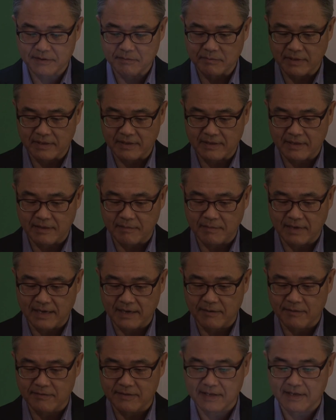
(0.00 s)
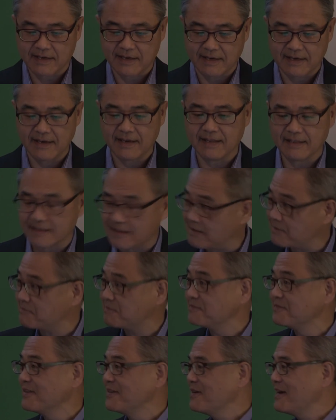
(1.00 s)
but I don't think
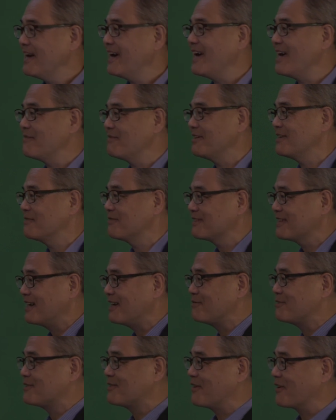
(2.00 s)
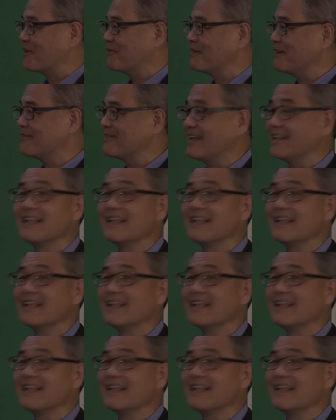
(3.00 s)
I have enough time to talk about that.